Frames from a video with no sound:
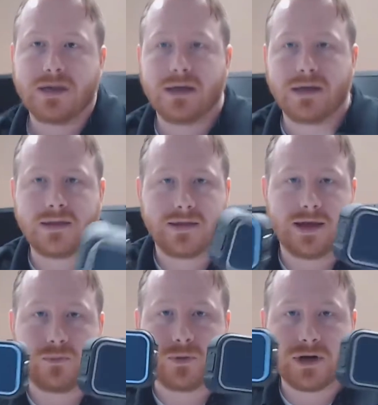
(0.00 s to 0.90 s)

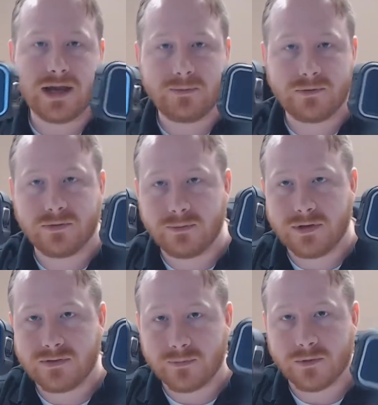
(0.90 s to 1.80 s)
that weren't able to be
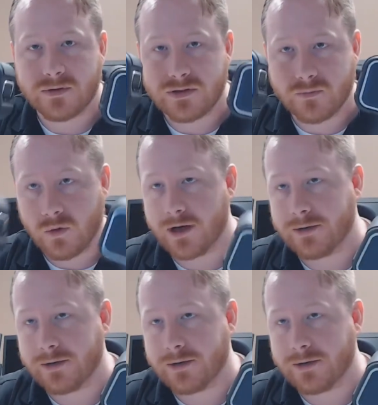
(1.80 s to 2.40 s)
submerged in water.